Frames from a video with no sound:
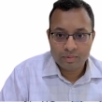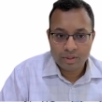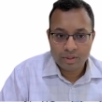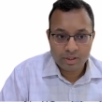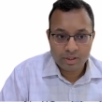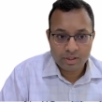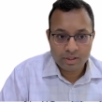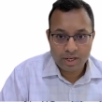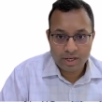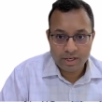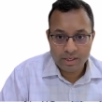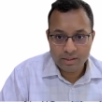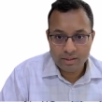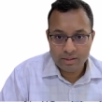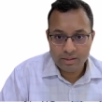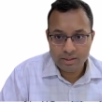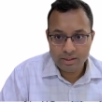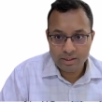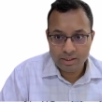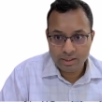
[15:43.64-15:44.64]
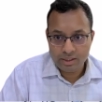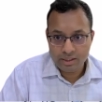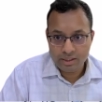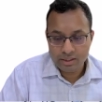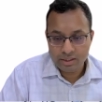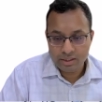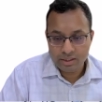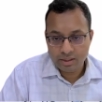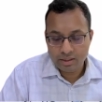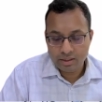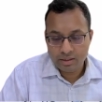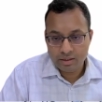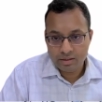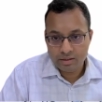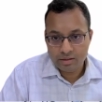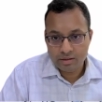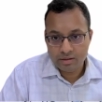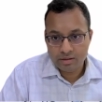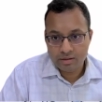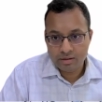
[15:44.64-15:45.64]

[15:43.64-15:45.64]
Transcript: It is slight delay, I guess,